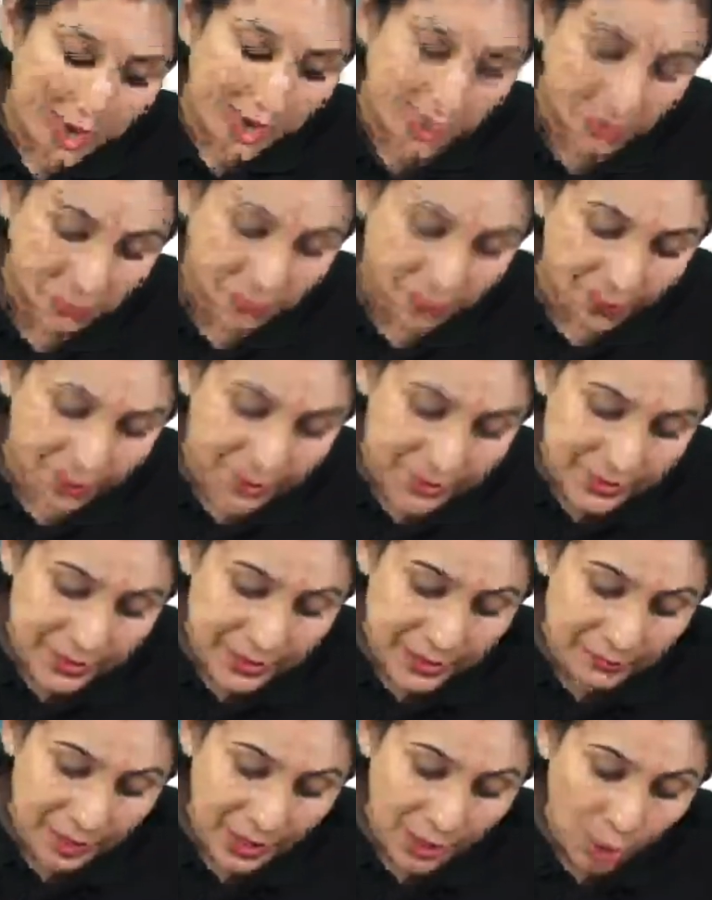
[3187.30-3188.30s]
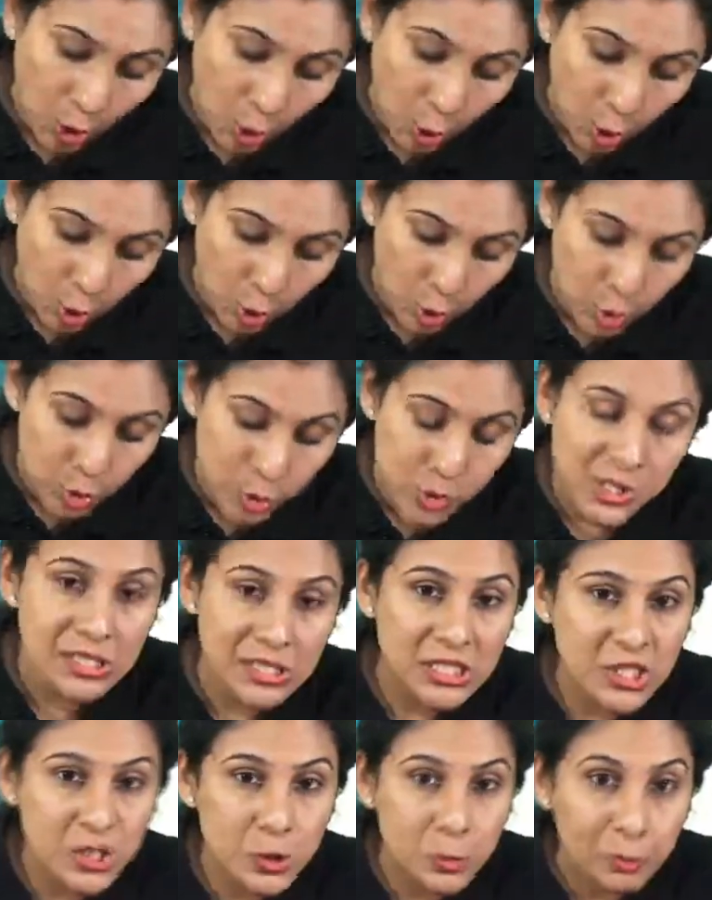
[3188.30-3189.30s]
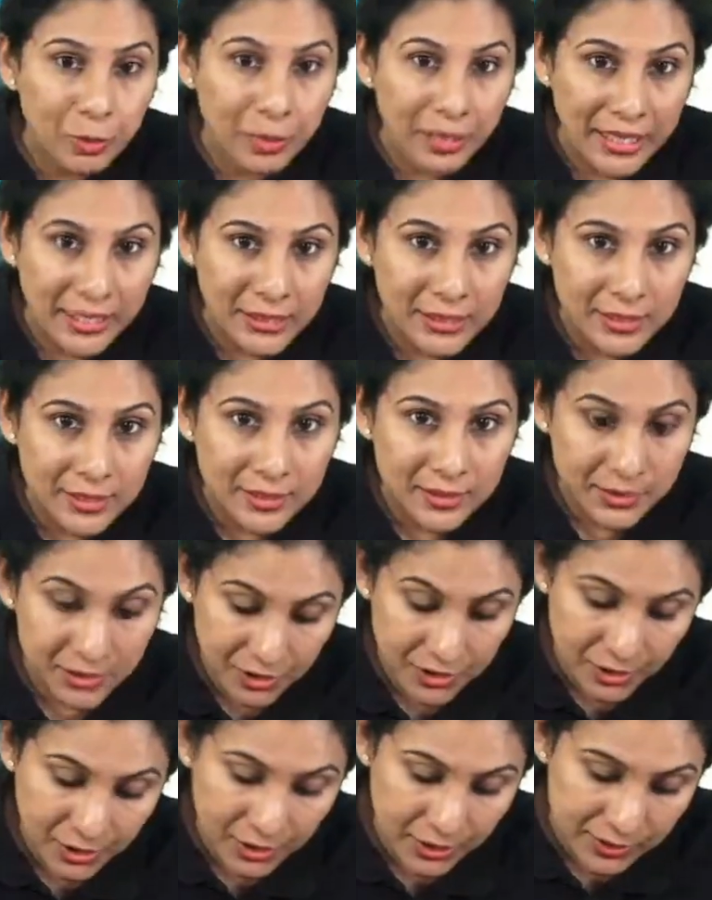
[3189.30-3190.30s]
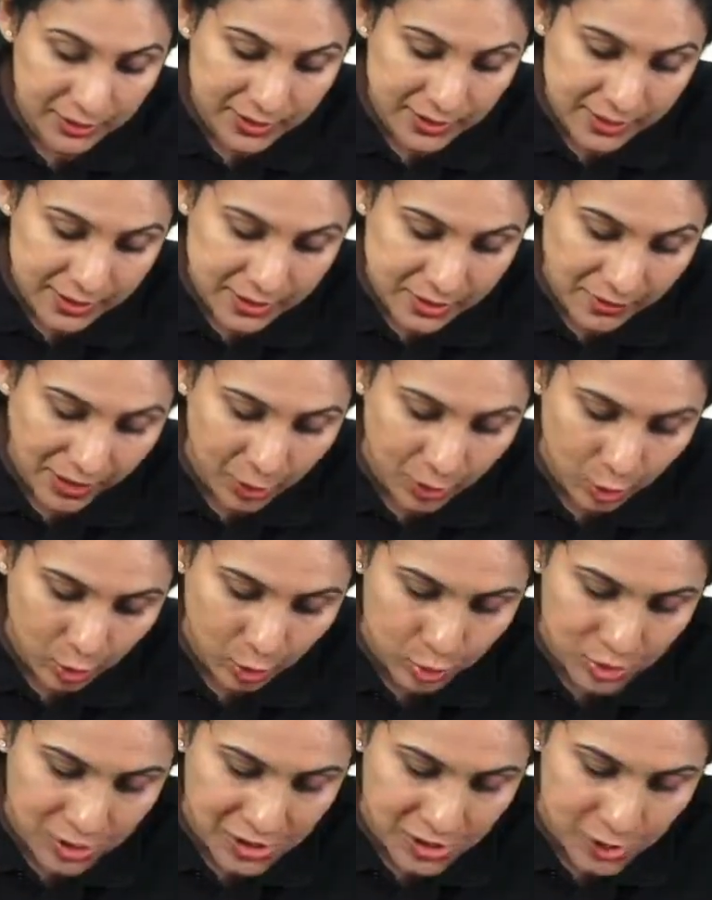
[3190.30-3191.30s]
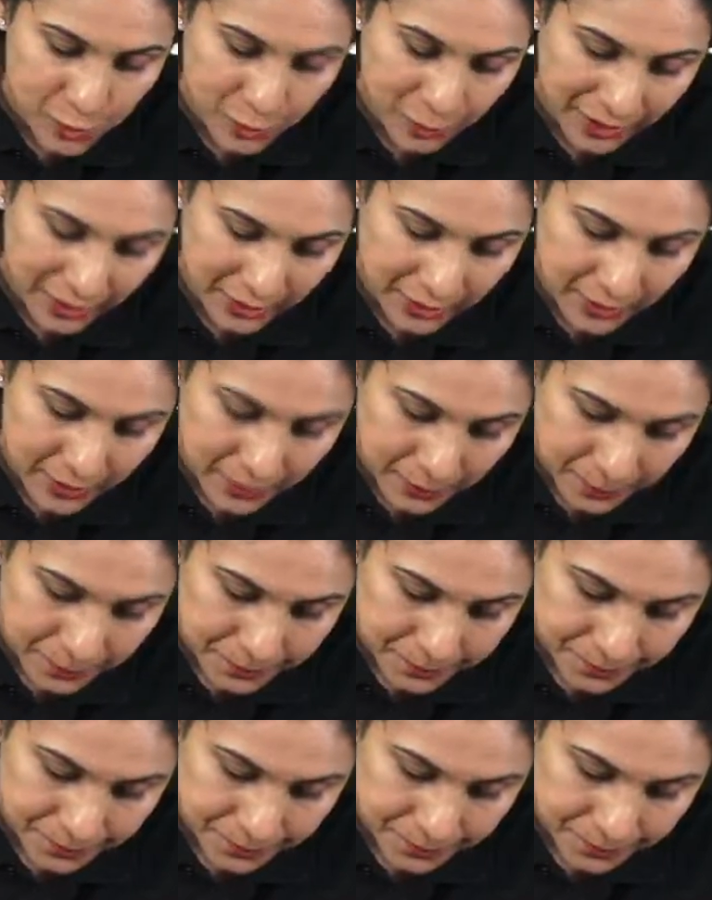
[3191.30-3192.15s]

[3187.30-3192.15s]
I am fixing my occlusal splint here. This is my occlusal splint,